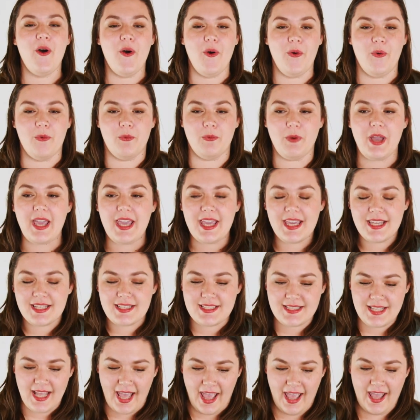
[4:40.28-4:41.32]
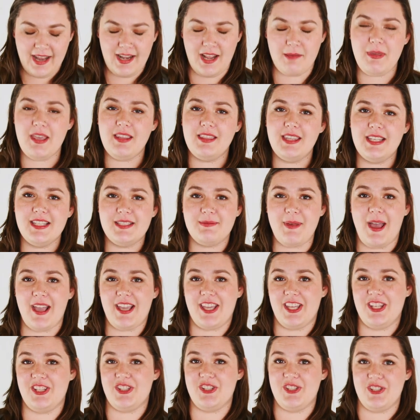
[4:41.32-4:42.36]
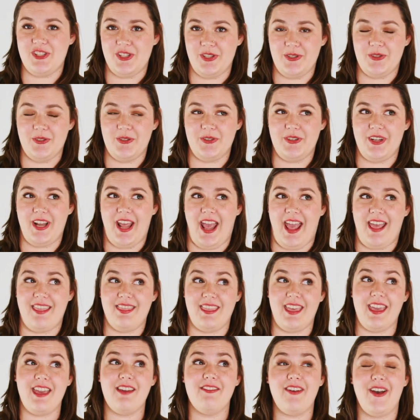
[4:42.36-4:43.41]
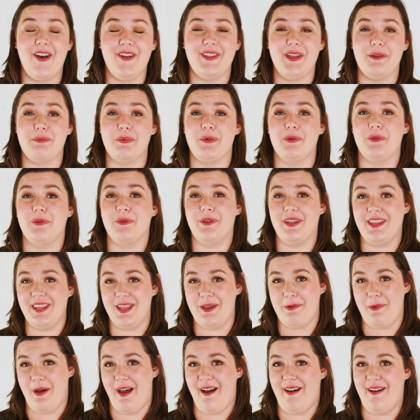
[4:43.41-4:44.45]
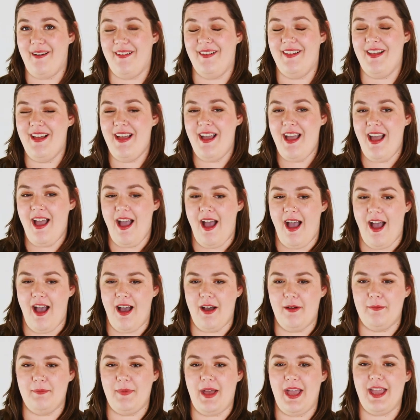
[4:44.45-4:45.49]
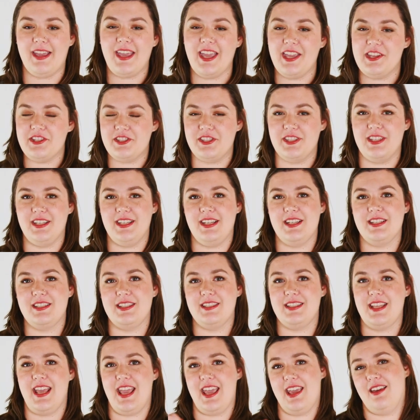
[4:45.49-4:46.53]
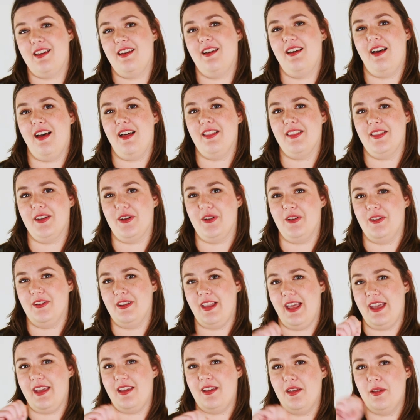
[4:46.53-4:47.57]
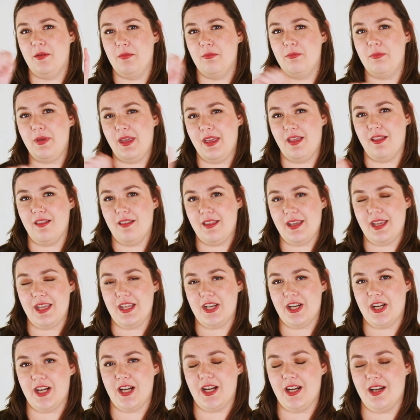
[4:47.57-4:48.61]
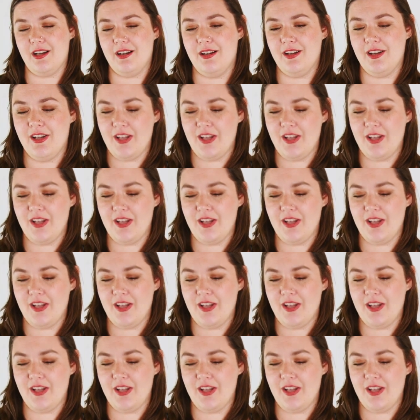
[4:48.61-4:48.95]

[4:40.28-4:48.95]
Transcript: weight. And I made these back in June and they have held up really well. I occasionally need to take a little like pill eater